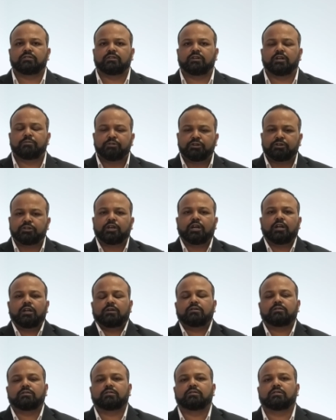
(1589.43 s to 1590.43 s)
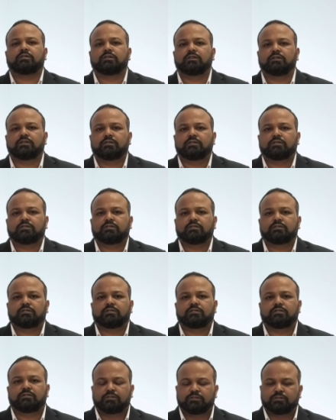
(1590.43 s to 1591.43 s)
Let me tell you,
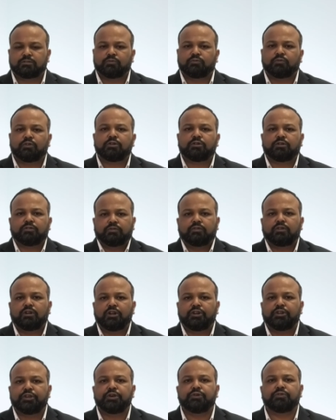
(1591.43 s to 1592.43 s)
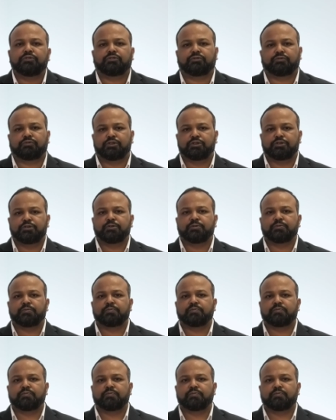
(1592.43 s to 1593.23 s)
this is a wonderful news for you.